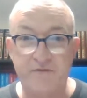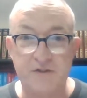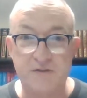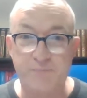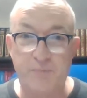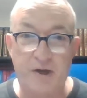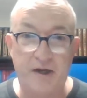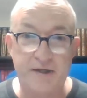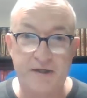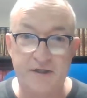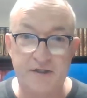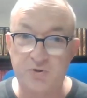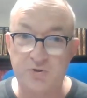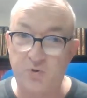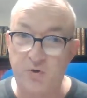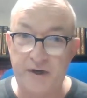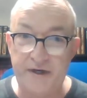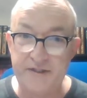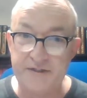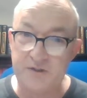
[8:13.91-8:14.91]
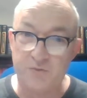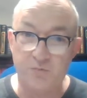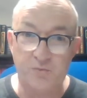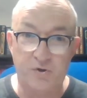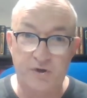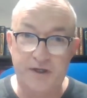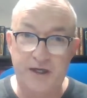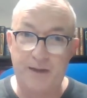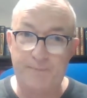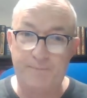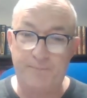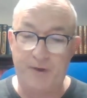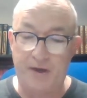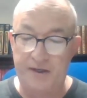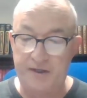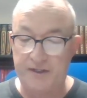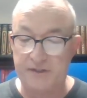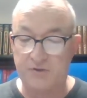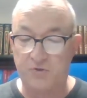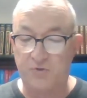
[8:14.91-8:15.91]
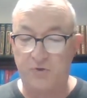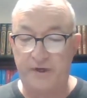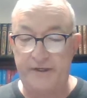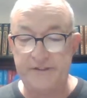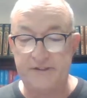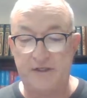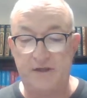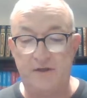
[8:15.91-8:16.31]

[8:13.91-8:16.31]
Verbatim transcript: us by His grace, and we're kept by His grace.